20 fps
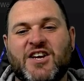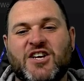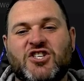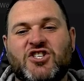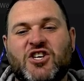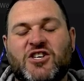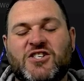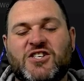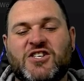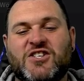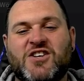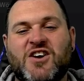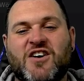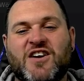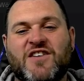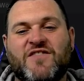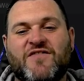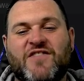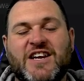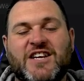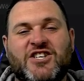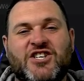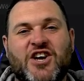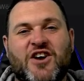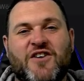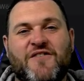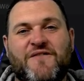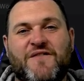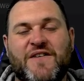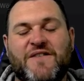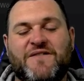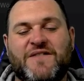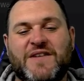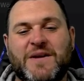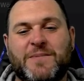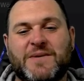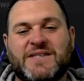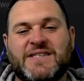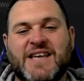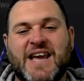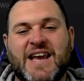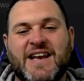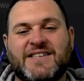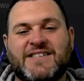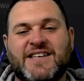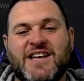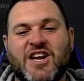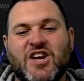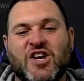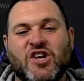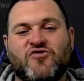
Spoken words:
shots on target ratio 50%,